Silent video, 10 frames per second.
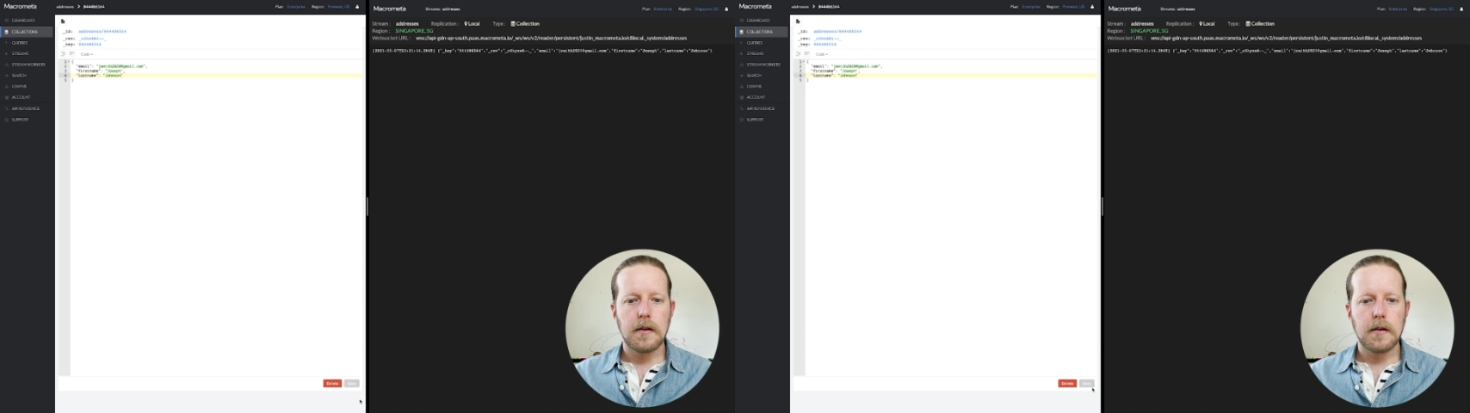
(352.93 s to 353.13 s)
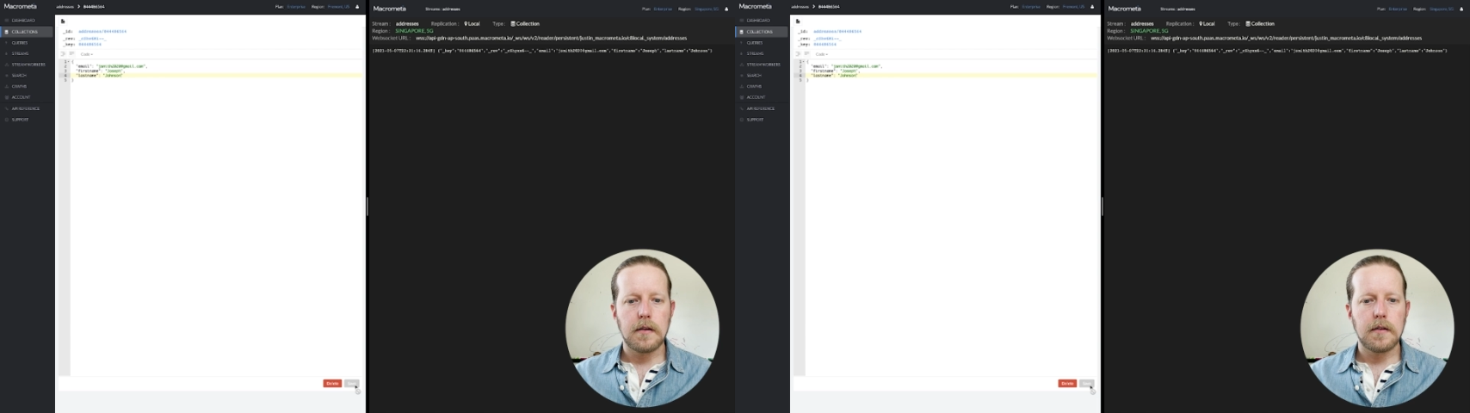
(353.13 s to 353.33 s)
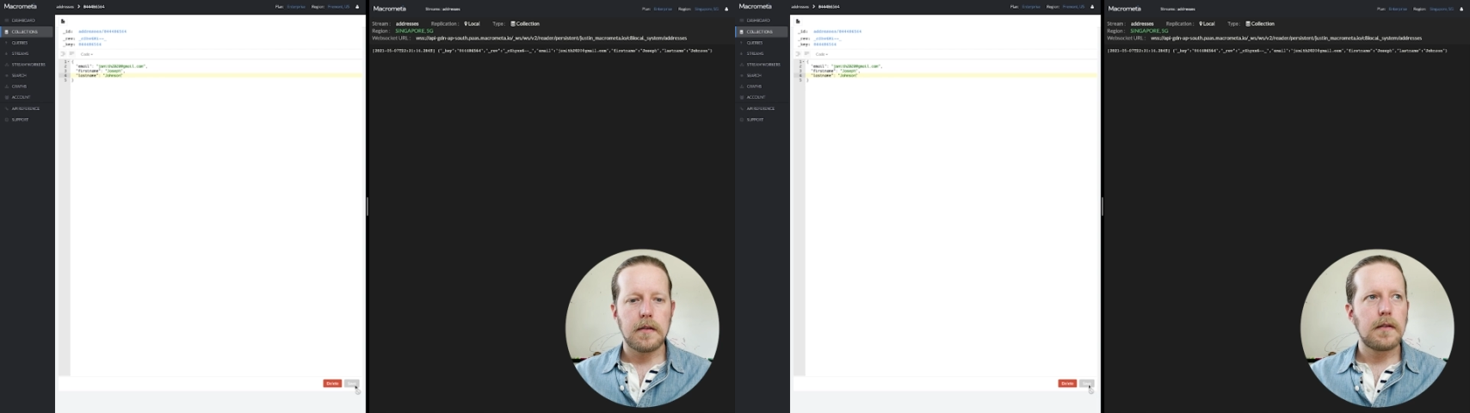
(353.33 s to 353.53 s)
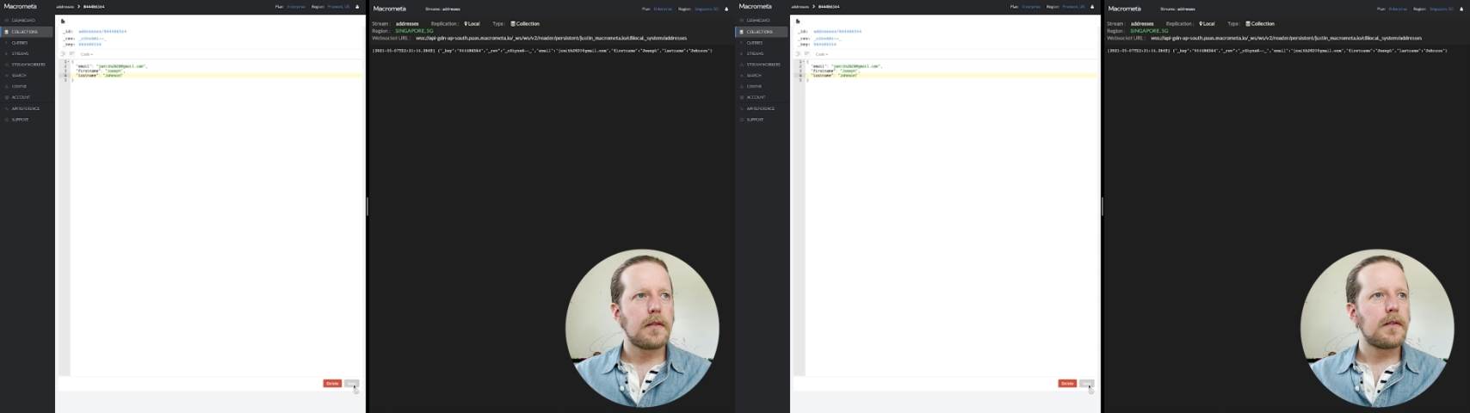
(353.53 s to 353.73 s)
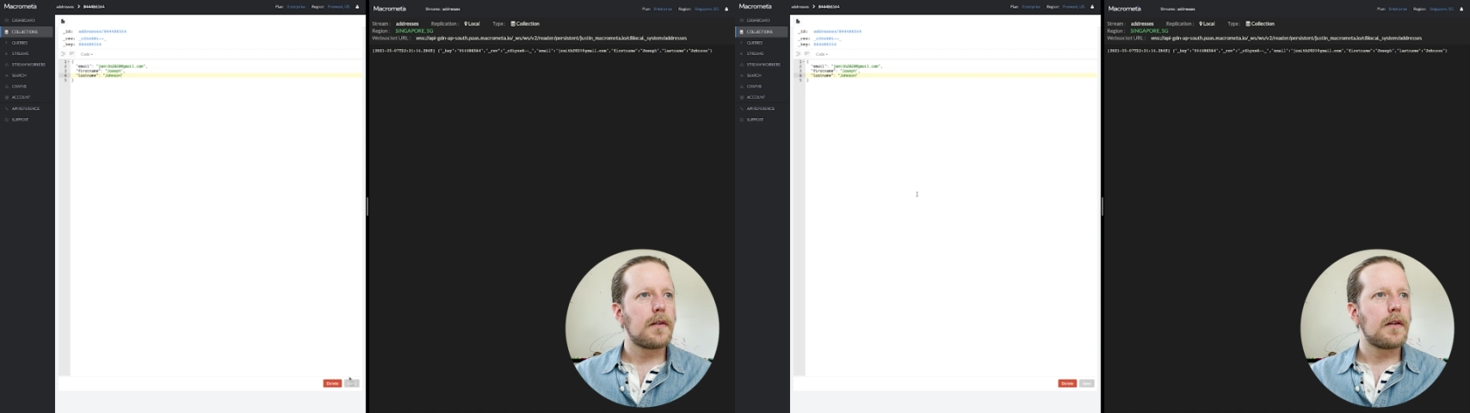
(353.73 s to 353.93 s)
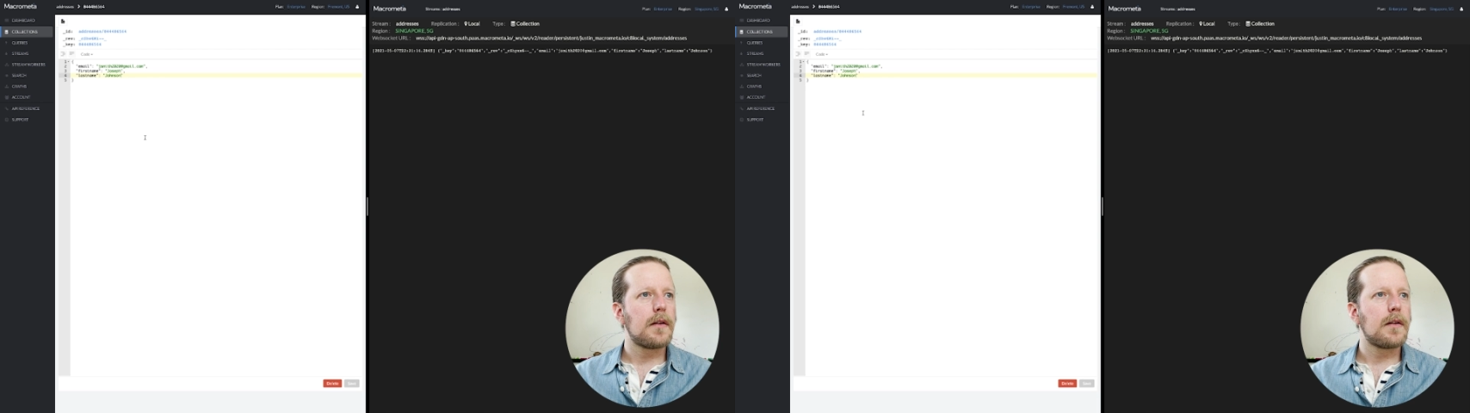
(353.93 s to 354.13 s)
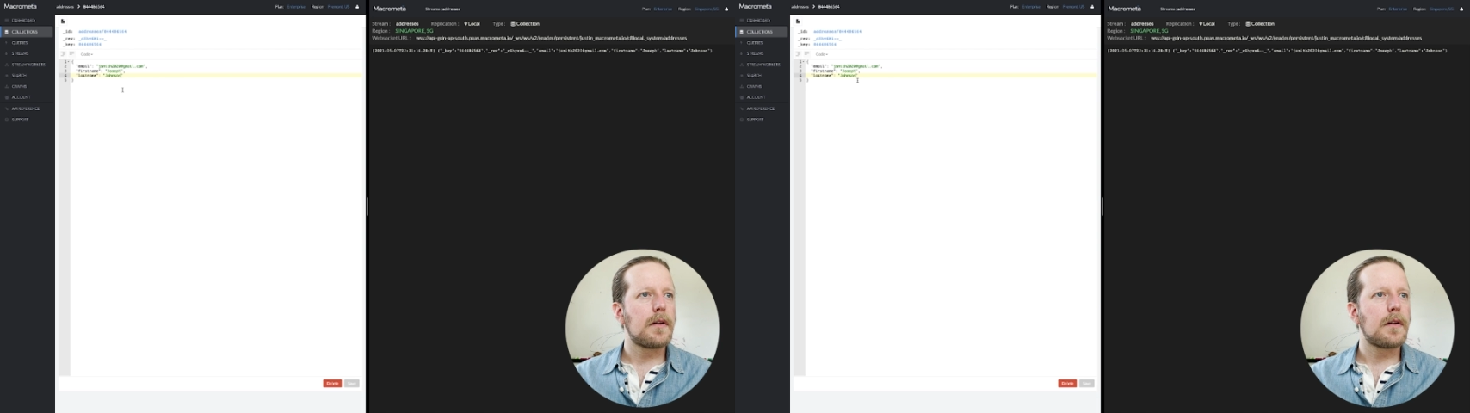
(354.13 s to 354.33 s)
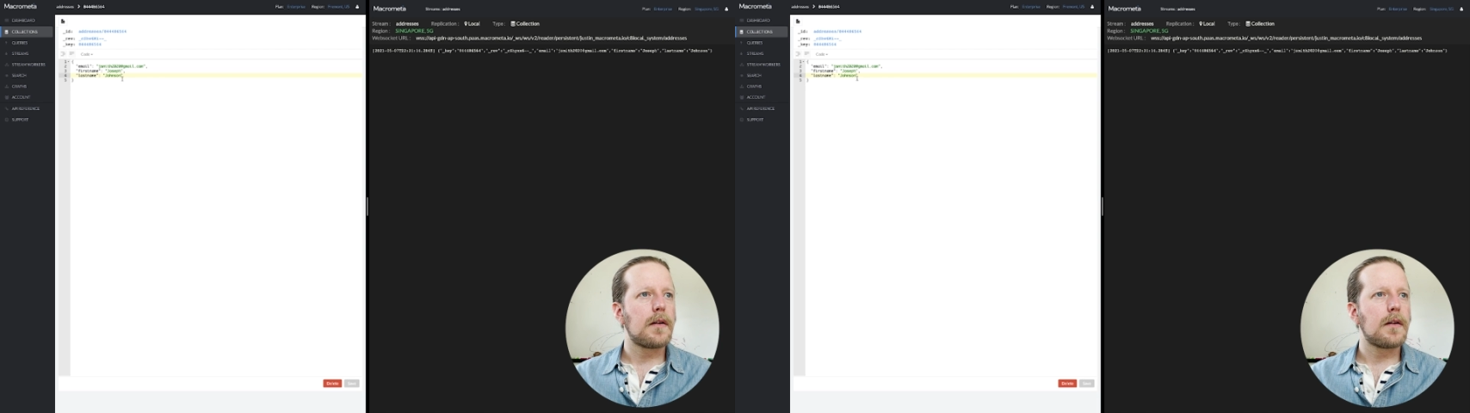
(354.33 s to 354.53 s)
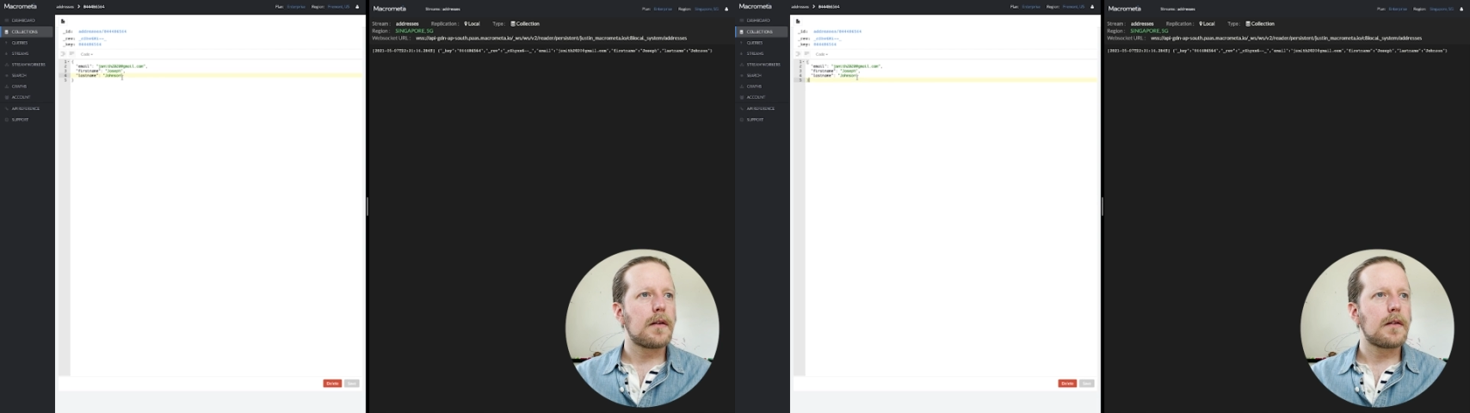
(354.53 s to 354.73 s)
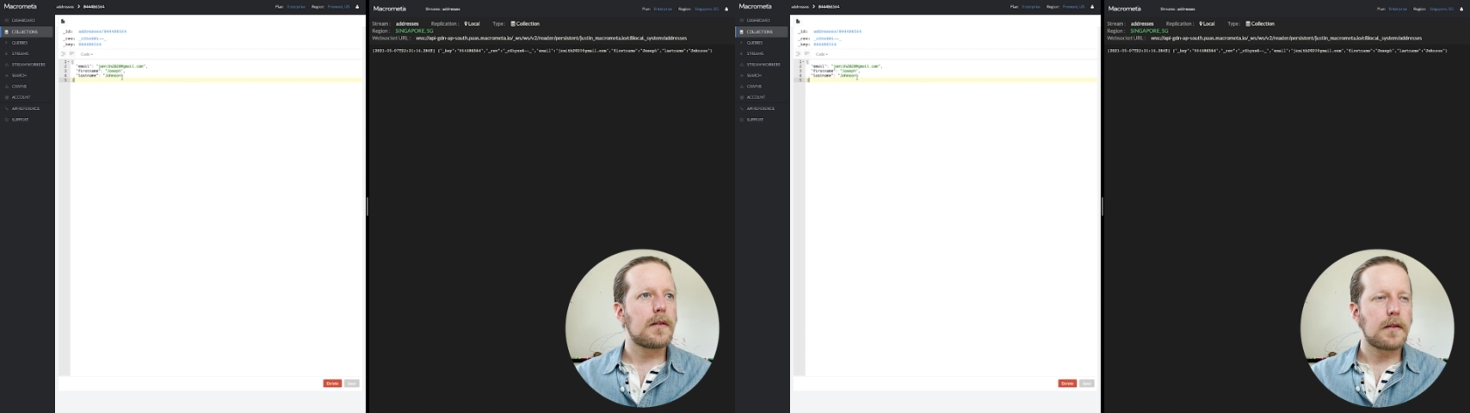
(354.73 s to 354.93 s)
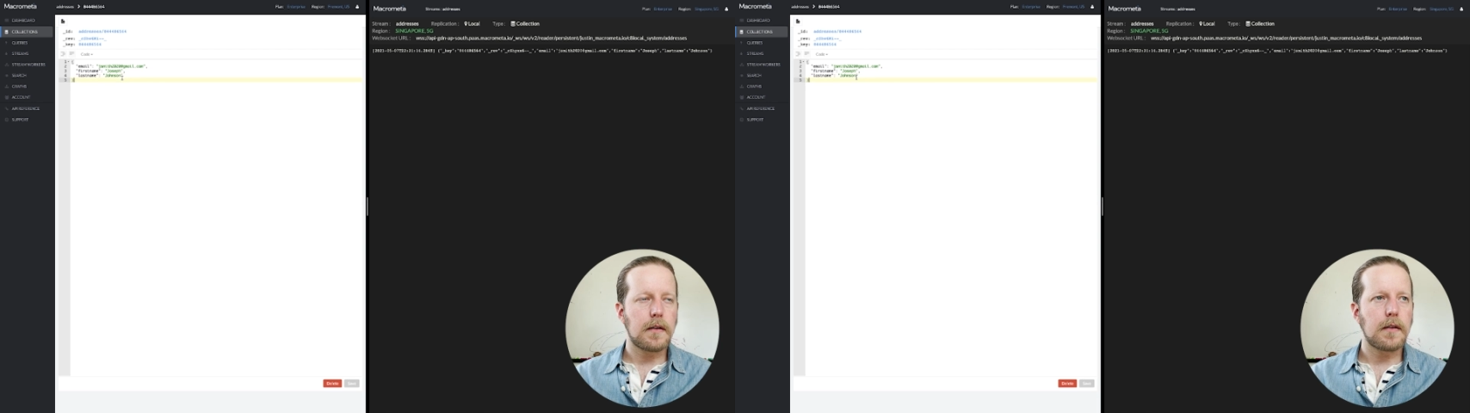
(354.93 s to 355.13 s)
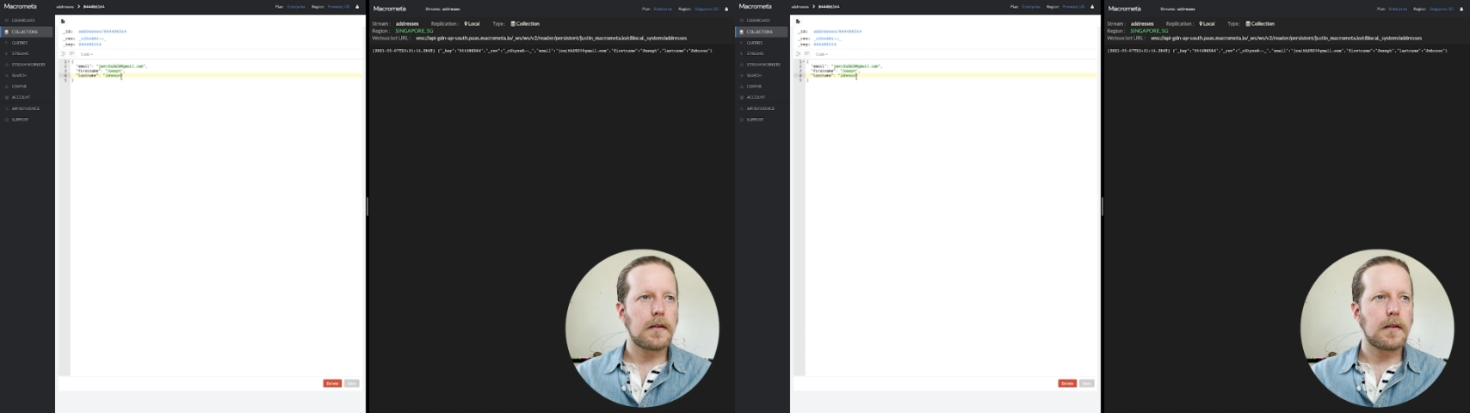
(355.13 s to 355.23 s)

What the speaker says: Nothing is said.